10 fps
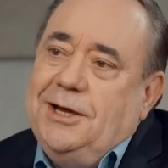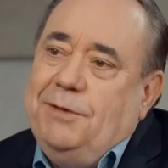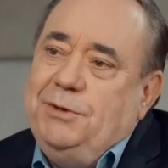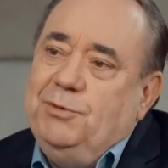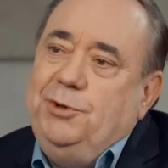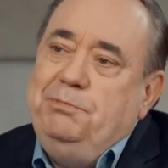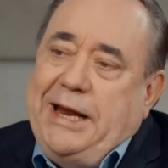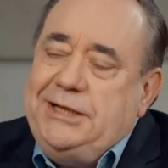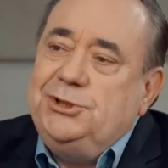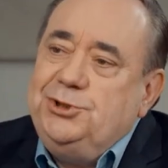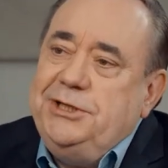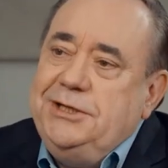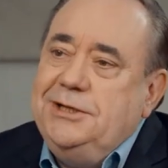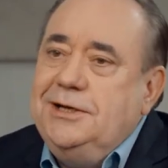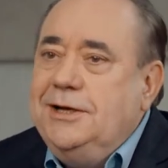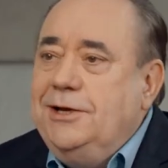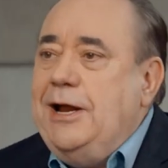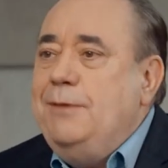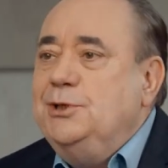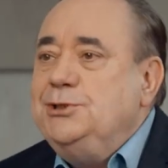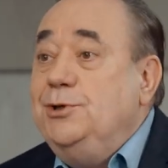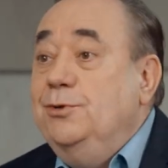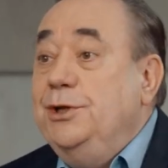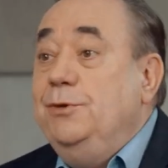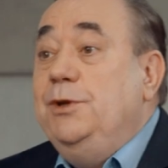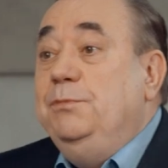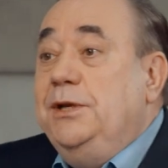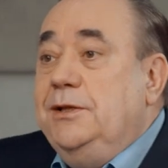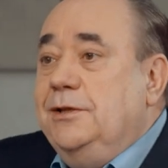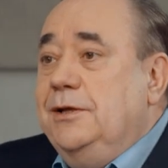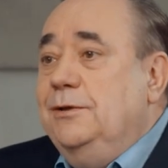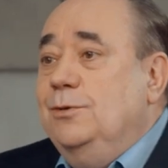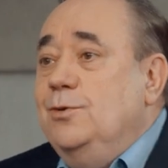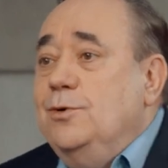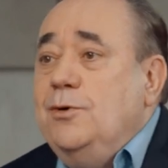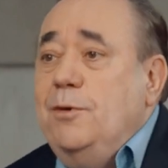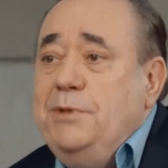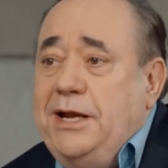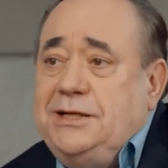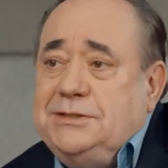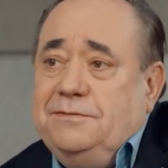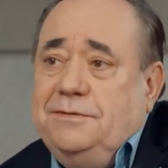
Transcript: I mean, were you better treated at a grammar school than you would have been at the local comprehensive?